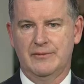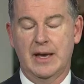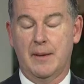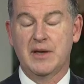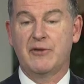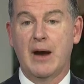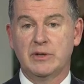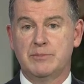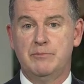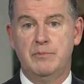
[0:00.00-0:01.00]
If I
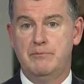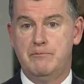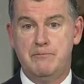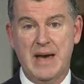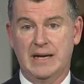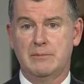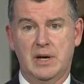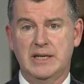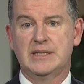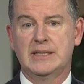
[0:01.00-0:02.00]
was betting
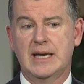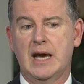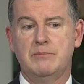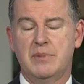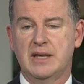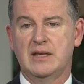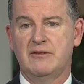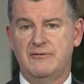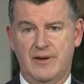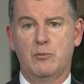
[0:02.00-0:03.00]
money today, I'd bet
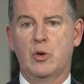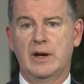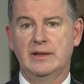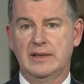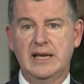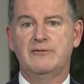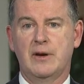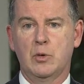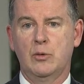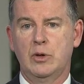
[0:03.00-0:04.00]
that February, late
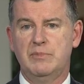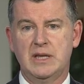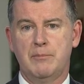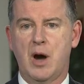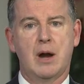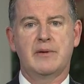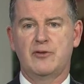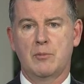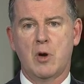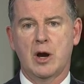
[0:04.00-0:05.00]
February would be the bottom
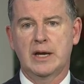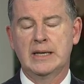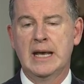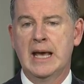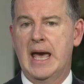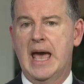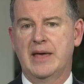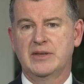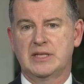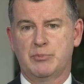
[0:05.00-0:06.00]
of our market,
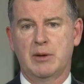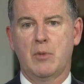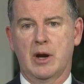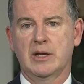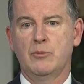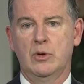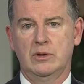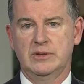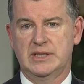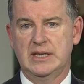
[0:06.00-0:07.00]
and the spring market
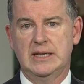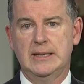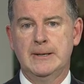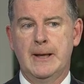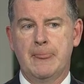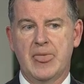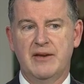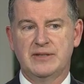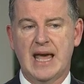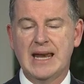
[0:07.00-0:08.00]
will see,
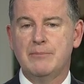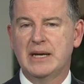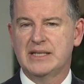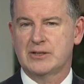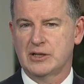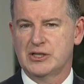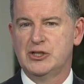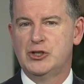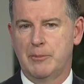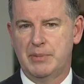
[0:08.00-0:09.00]
if anybody starts to
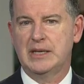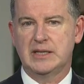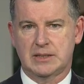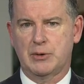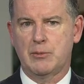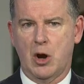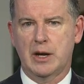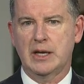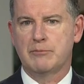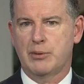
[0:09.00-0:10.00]
jump in the spring
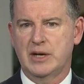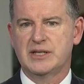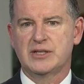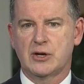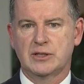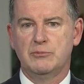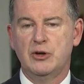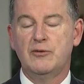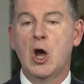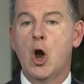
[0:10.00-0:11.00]
market and prices start to
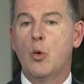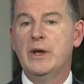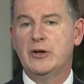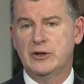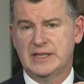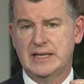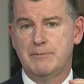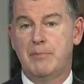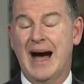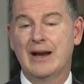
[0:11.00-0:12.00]
move, we could see
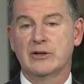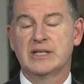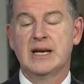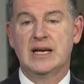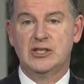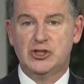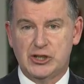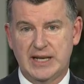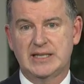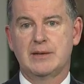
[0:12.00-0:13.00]
buyers
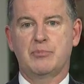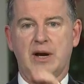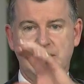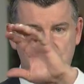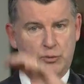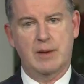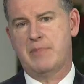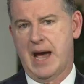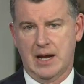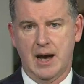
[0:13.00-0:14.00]
chase the prices right
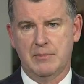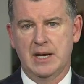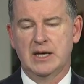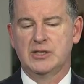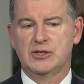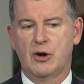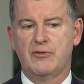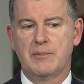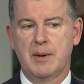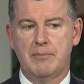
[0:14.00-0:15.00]
back up. So if
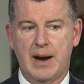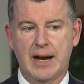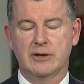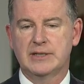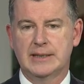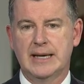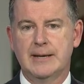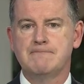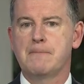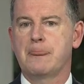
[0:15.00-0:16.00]
I'm a buyer
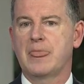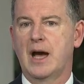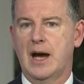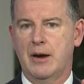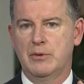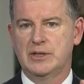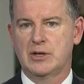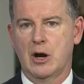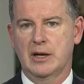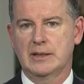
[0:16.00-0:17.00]
today, I would
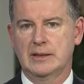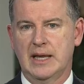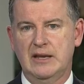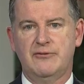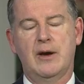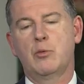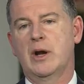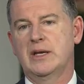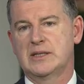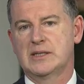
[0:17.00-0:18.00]
target late
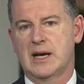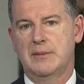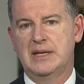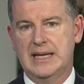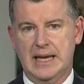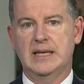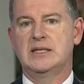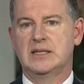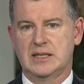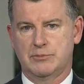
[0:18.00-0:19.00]
February as a time to get
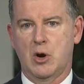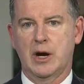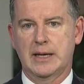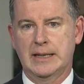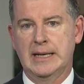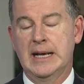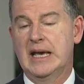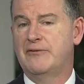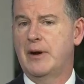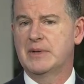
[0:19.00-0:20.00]
into this market.
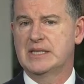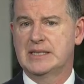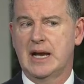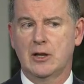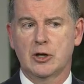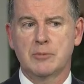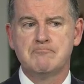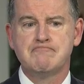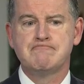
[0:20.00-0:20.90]
If I'm a seller,